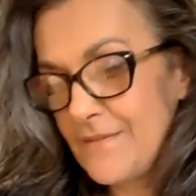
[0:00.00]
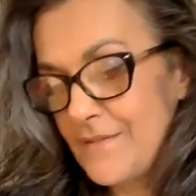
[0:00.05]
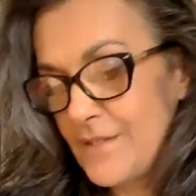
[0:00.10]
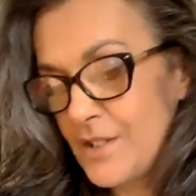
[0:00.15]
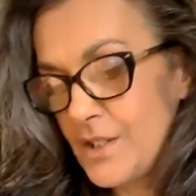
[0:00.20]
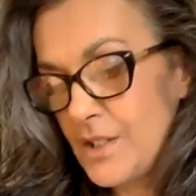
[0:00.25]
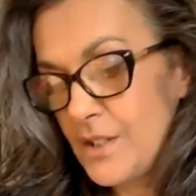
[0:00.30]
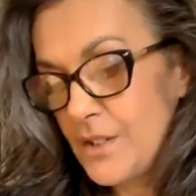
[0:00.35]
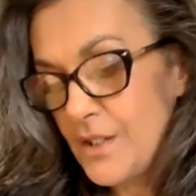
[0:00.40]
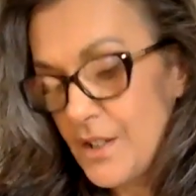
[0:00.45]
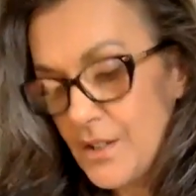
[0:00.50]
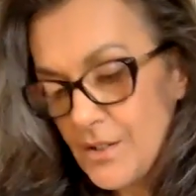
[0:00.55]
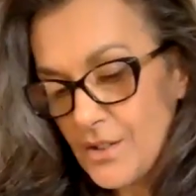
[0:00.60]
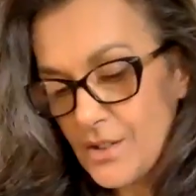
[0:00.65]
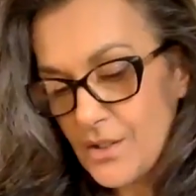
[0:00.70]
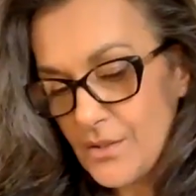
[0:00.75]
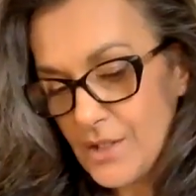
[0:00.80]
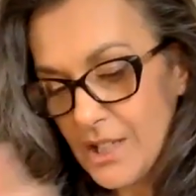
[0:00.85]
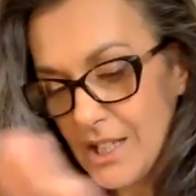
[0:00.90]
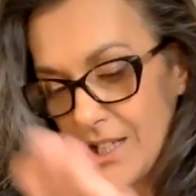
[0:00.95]
so
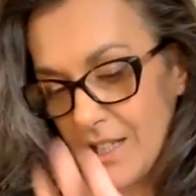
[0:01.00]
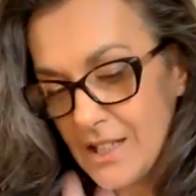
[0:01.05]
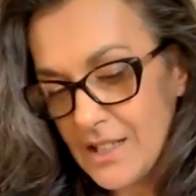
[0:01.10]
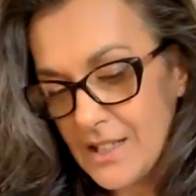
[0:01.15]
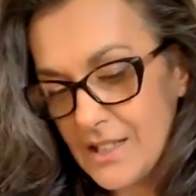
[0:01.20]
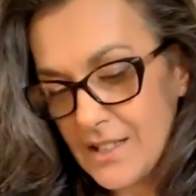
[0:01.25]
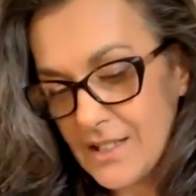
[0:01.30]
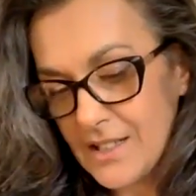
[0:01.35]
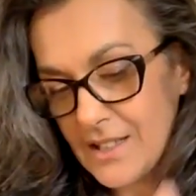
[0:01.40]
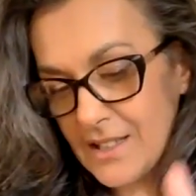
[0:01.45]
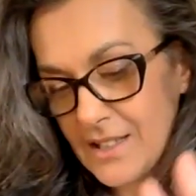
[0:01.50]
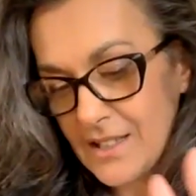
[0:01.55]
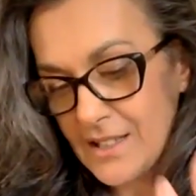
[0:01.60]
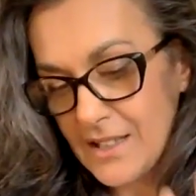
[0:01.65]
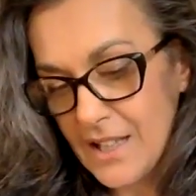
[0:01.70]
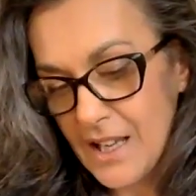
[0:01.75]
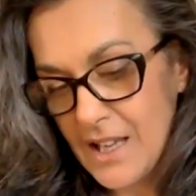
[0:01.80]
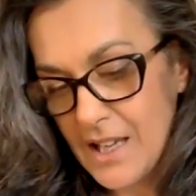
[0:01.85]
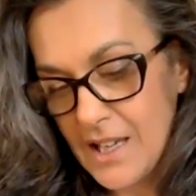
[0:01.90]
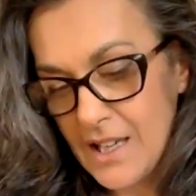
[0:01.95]
those 3 cards are
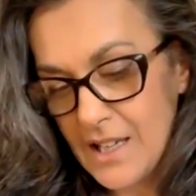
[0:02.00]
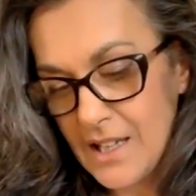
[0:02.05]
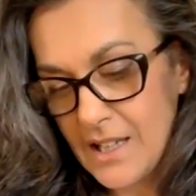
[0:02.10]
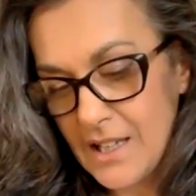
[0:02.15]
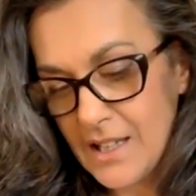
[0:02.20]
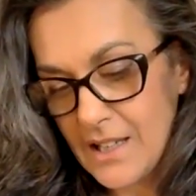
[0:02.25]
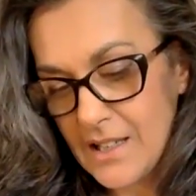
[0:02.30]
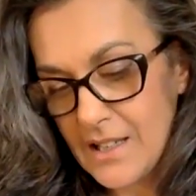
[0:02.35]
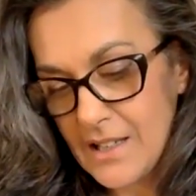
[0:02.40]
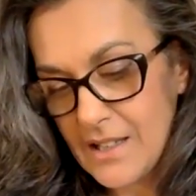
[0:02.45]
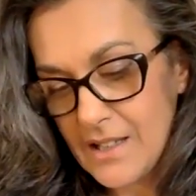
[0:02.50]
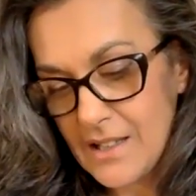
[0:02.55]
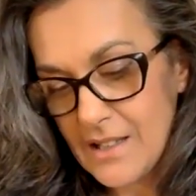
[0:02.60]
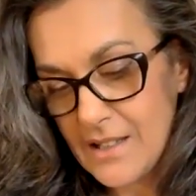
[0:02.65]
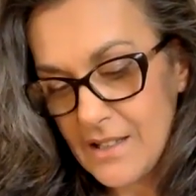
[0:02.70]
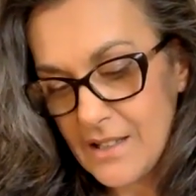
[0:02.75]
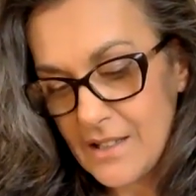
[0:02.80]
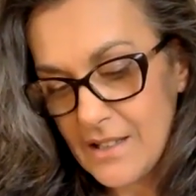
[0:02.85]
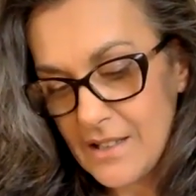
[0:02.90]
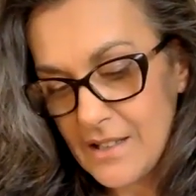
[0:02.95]
saying
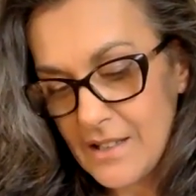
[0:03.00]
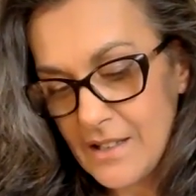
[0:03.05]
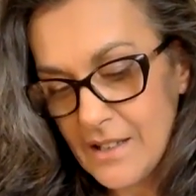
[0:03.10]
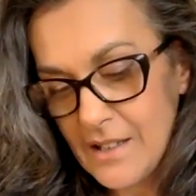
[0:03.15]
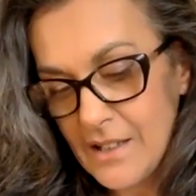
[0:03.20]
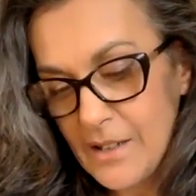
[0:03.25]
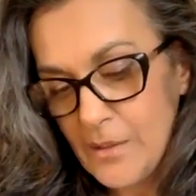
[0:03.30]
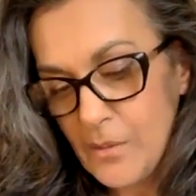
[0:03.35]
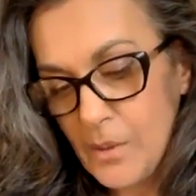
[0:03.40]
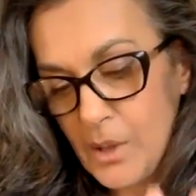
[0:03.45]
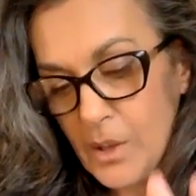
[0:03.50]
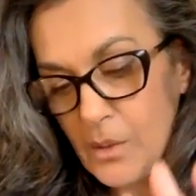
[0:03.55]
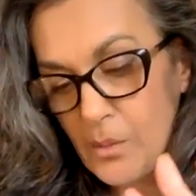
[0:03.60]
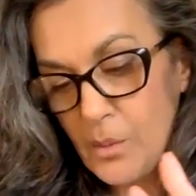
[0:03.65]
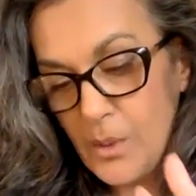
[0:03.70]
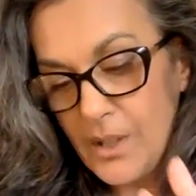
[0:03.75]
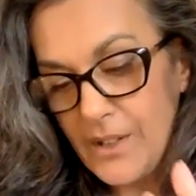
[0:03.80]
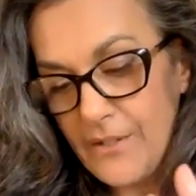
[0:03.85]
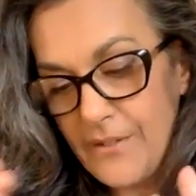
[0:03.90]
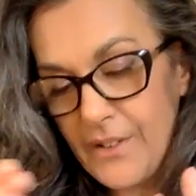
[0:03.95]
we are
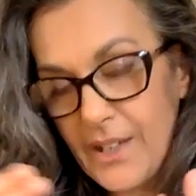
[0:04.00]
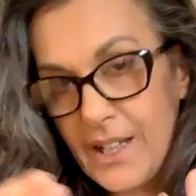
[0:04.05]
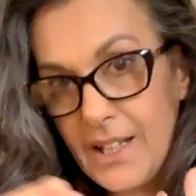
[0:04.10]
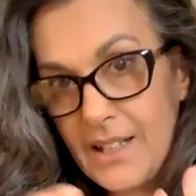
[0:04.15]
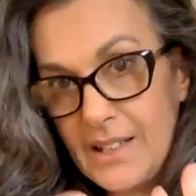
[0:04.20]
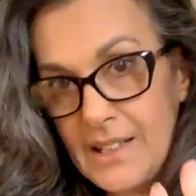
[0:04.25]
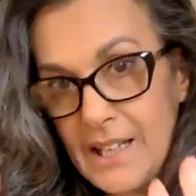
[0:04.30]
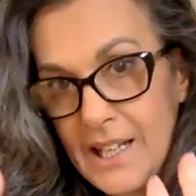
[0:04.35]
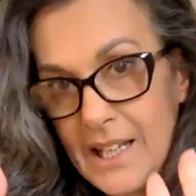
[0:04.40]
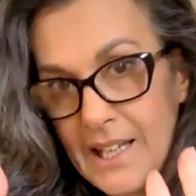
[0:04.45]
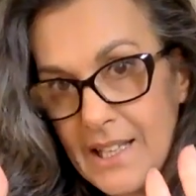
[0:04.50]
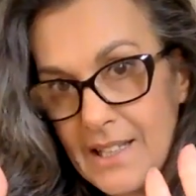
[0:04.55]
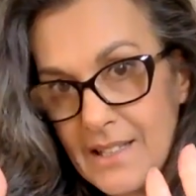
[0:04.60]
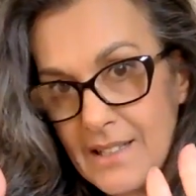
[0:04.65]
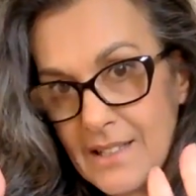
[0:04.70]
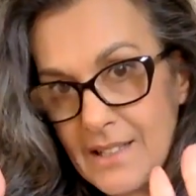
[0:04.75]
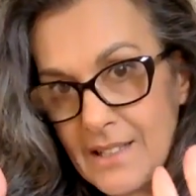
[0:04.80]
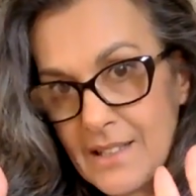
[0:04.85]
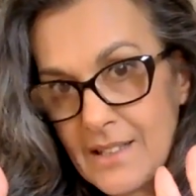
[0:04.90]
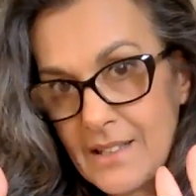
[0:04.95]
weaving
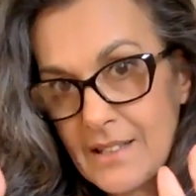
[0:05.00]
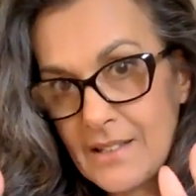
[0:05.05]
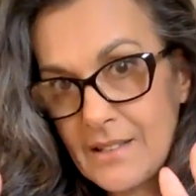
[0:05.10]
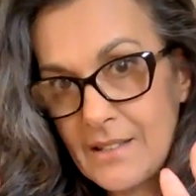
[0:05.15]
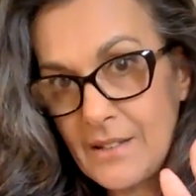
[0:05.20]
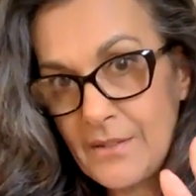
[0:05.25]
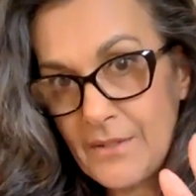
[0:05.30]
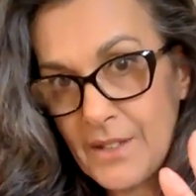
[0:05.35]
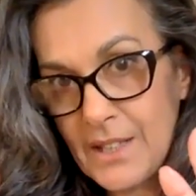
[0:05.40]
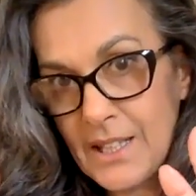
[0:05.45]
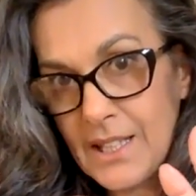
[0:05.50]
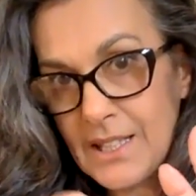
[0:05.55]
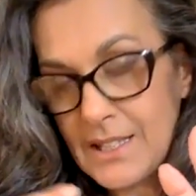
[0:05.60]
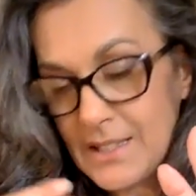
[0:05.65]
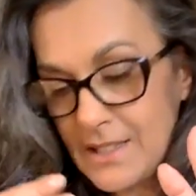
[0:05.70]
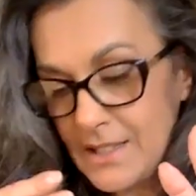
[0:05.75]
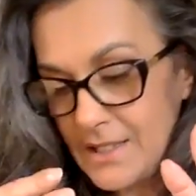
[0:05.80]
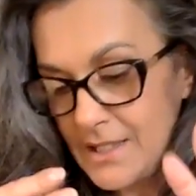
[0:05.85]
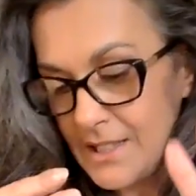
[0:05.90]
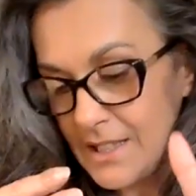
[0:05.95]
layers of
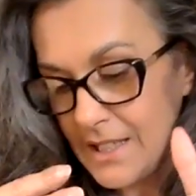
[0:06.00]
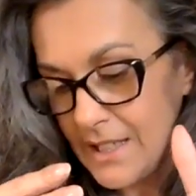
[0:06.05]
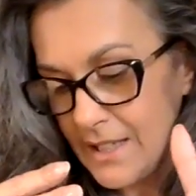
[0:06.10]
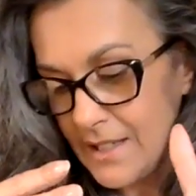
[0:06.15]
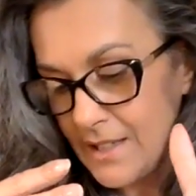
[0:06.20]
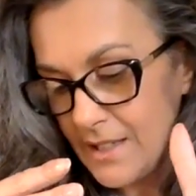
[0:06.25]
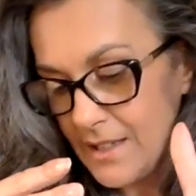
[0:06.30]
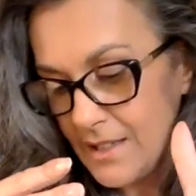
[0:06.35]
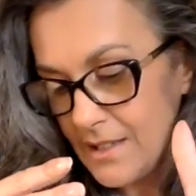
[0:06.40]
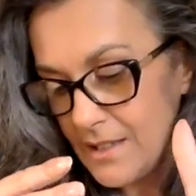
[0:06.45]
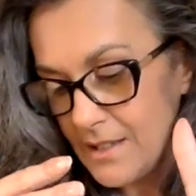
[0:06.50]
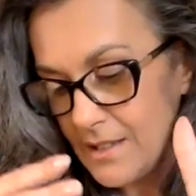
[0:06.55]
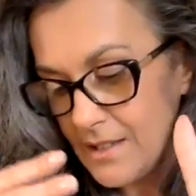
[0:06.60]
reality together.